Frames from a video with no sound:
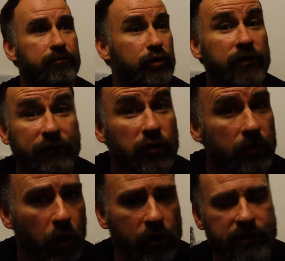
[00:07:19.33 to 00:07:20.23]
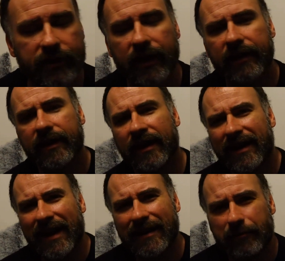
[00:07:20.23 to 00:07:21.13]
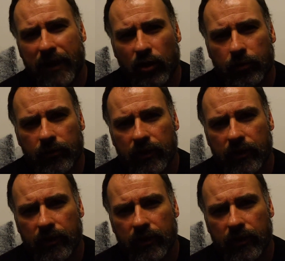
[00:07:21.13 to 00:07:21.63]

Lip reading: peripheral points that I'd like to pick up